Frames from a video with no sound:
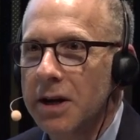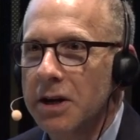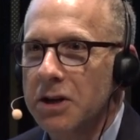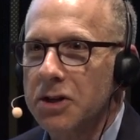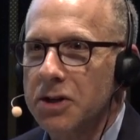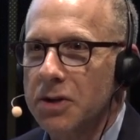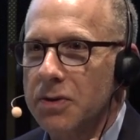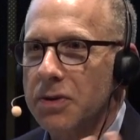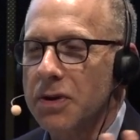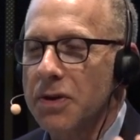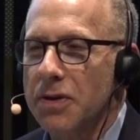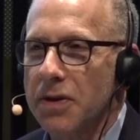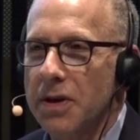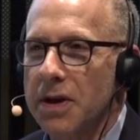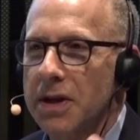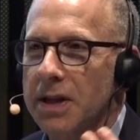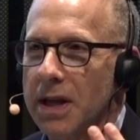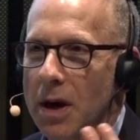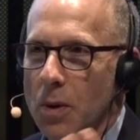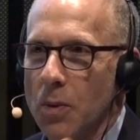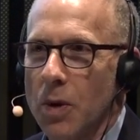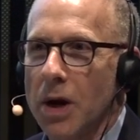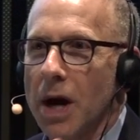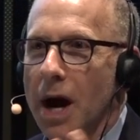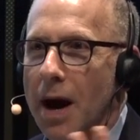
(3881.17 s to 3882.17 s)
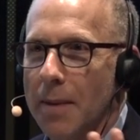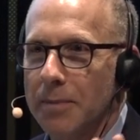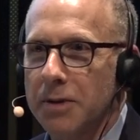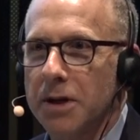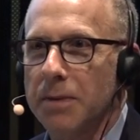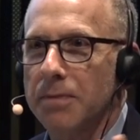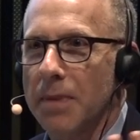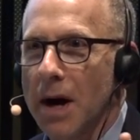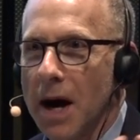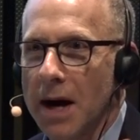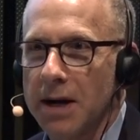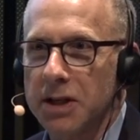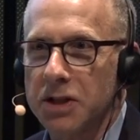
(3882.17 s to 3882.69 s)
So the thing that we
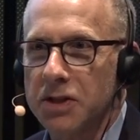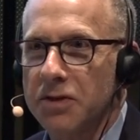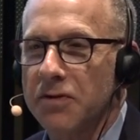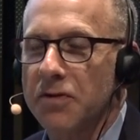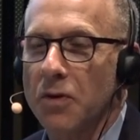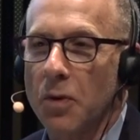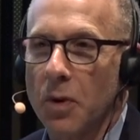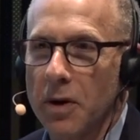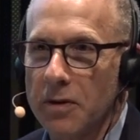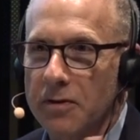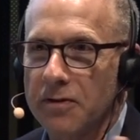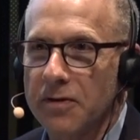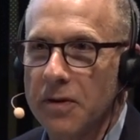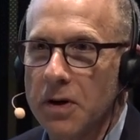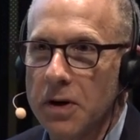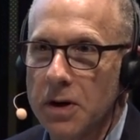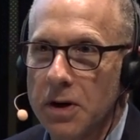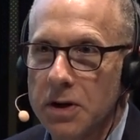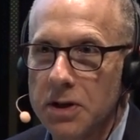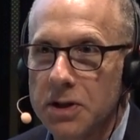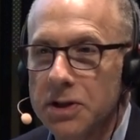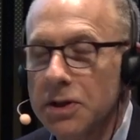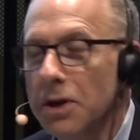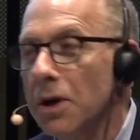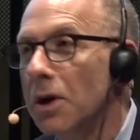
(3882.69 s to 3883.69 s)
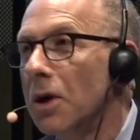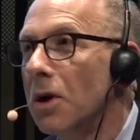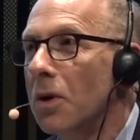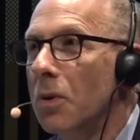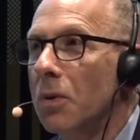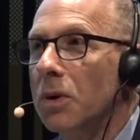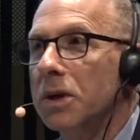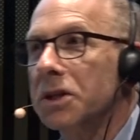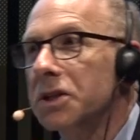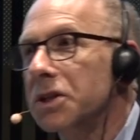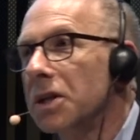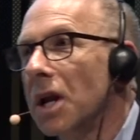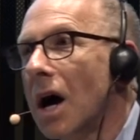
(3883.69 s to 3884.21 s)
optimized for first
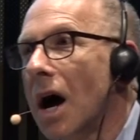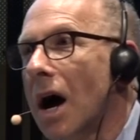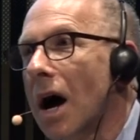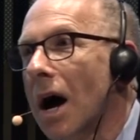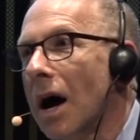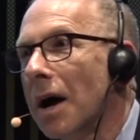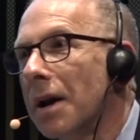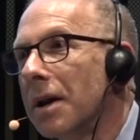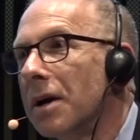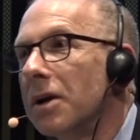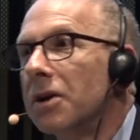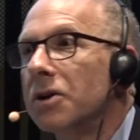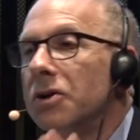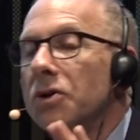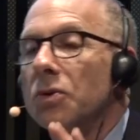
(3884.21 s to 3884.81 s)
was not,